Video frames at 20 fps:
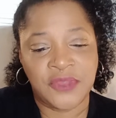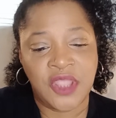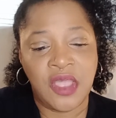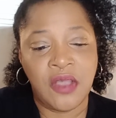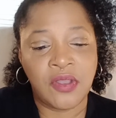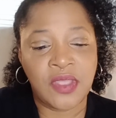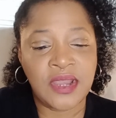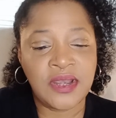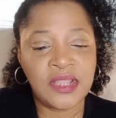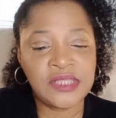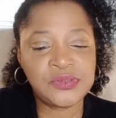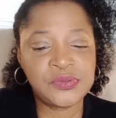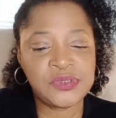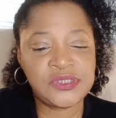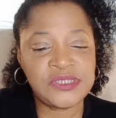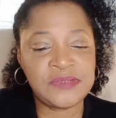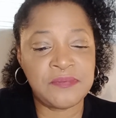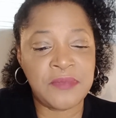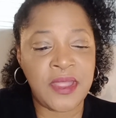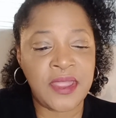Okay, next we
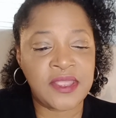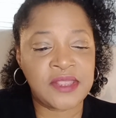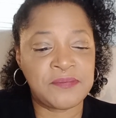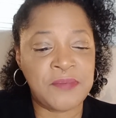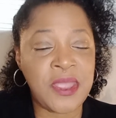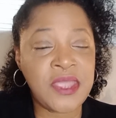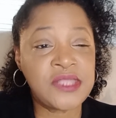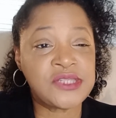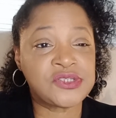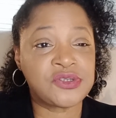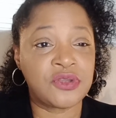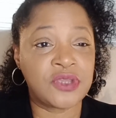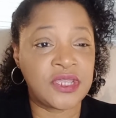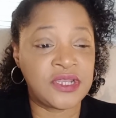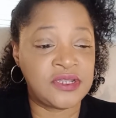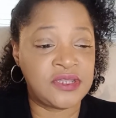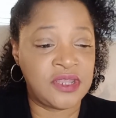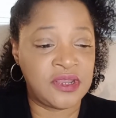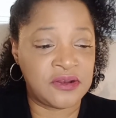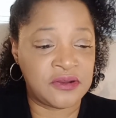see Mike. Mike is
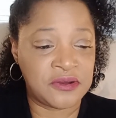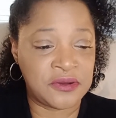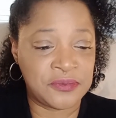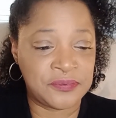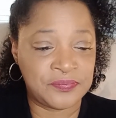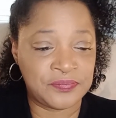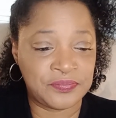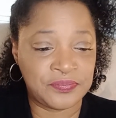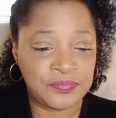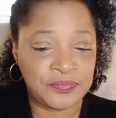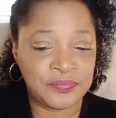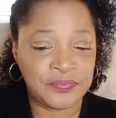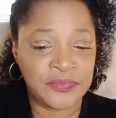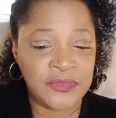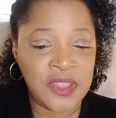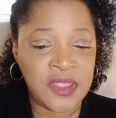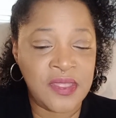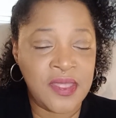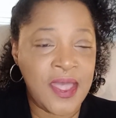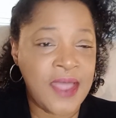cooking dinner.
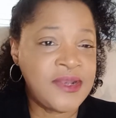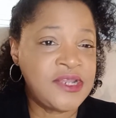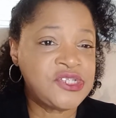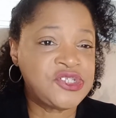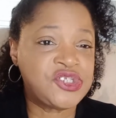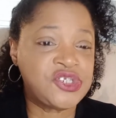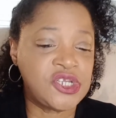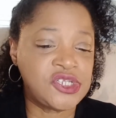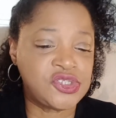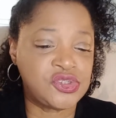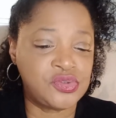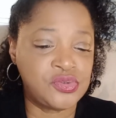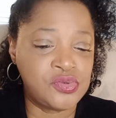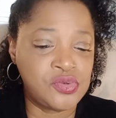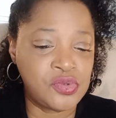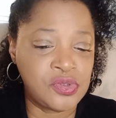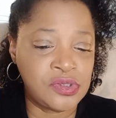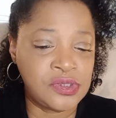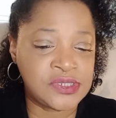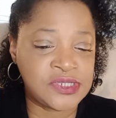And it's just
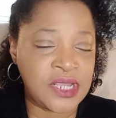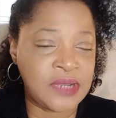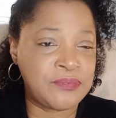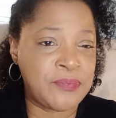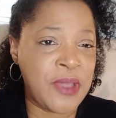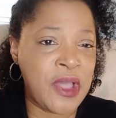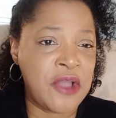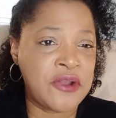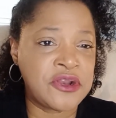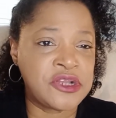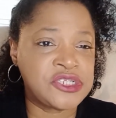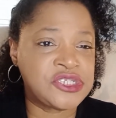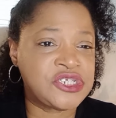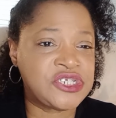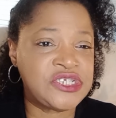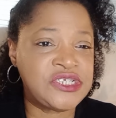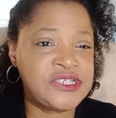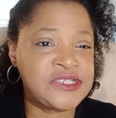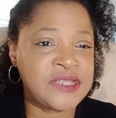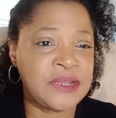noodles and powdered
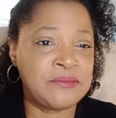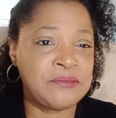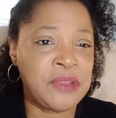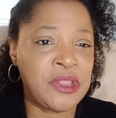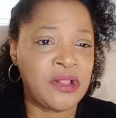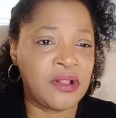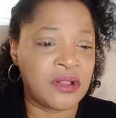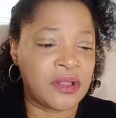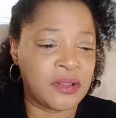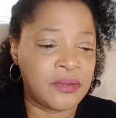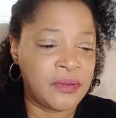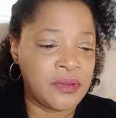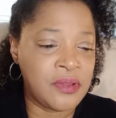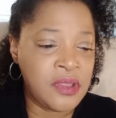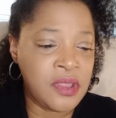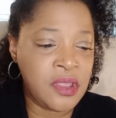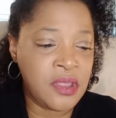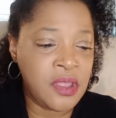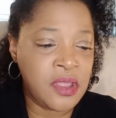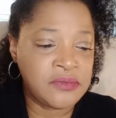cheese and milk.
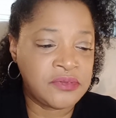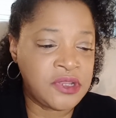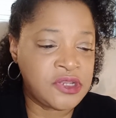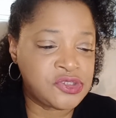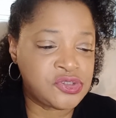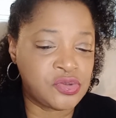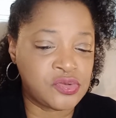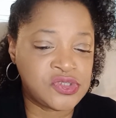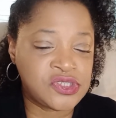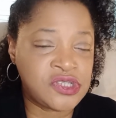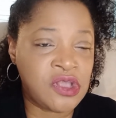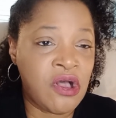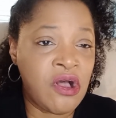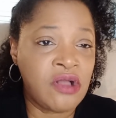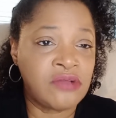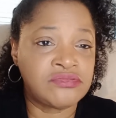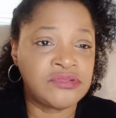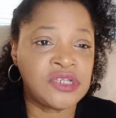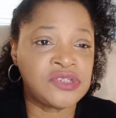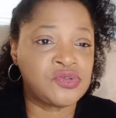There's no
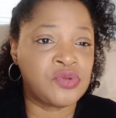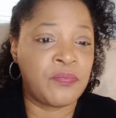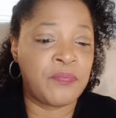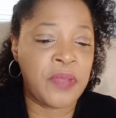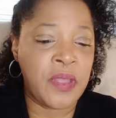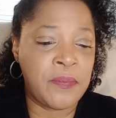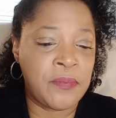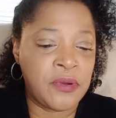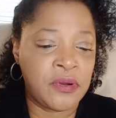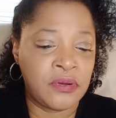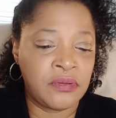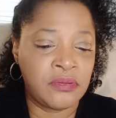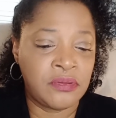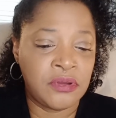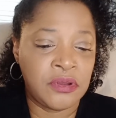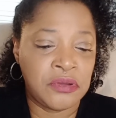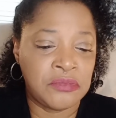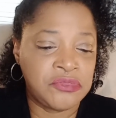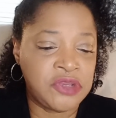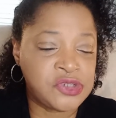salt. There's no pepper.
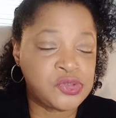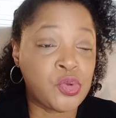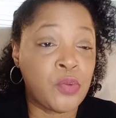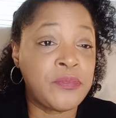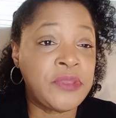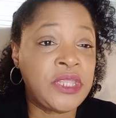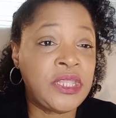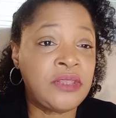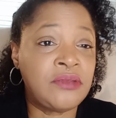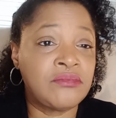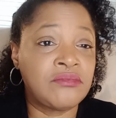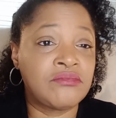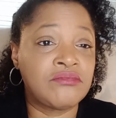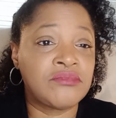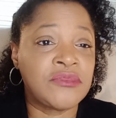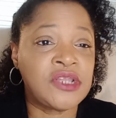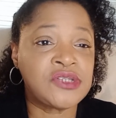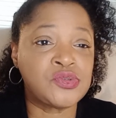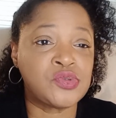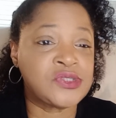There's no meat.
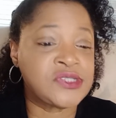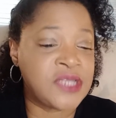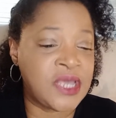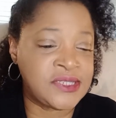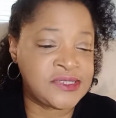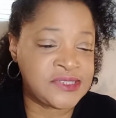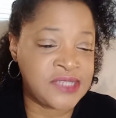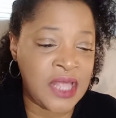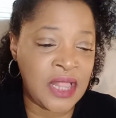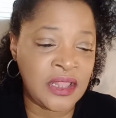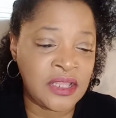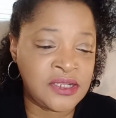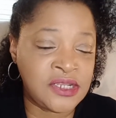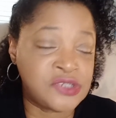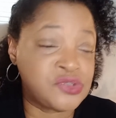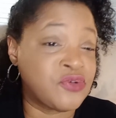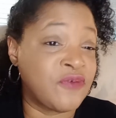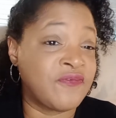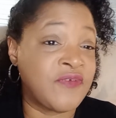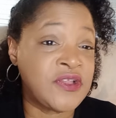There's no side salad.
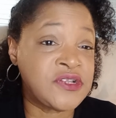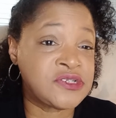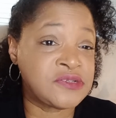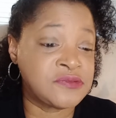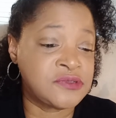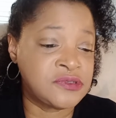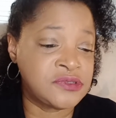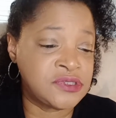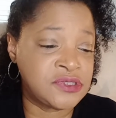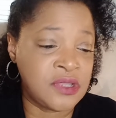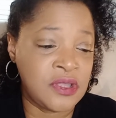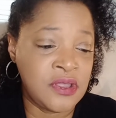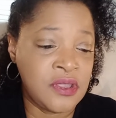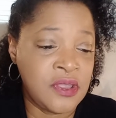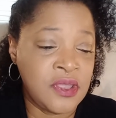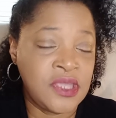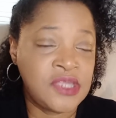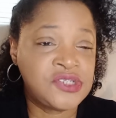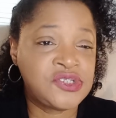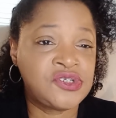There's no vegetables.
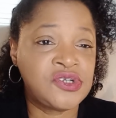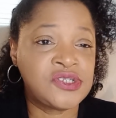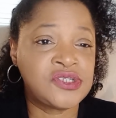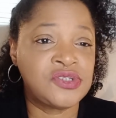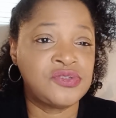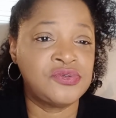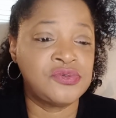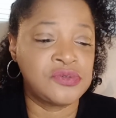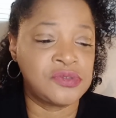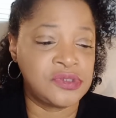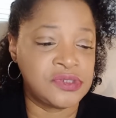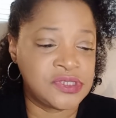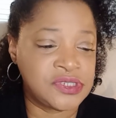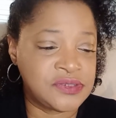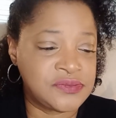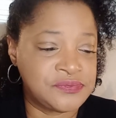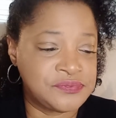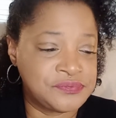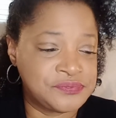It's just noodles.